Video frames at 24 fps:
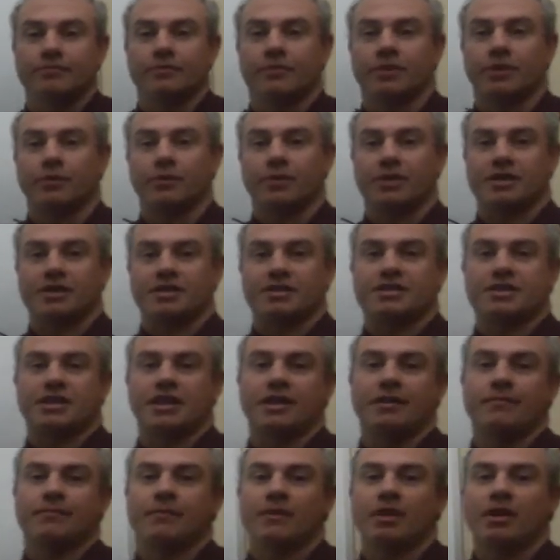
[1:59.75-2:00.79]
that we can see.
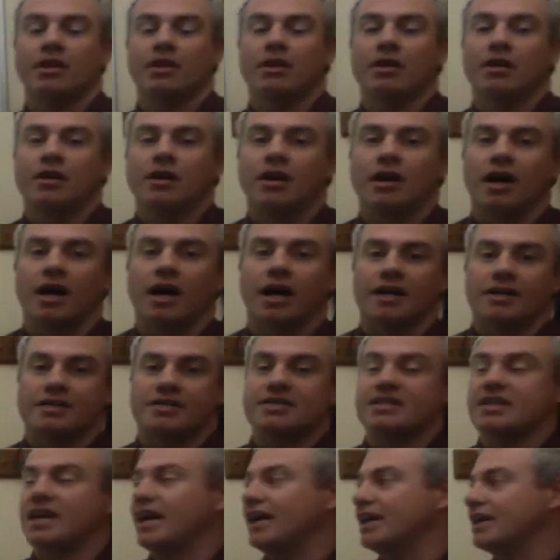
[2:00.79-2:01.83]

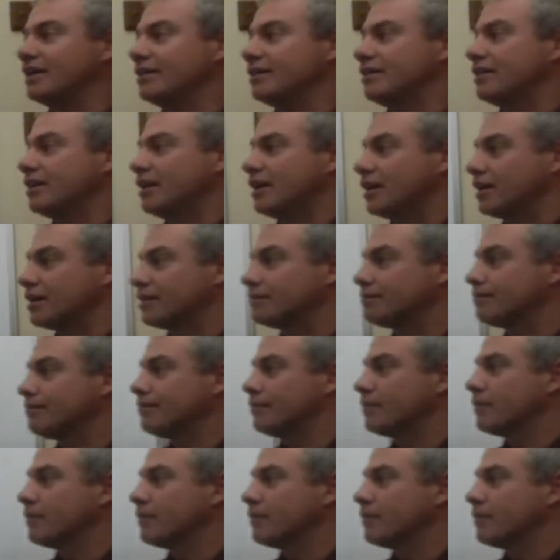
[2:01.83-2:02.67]
Second thing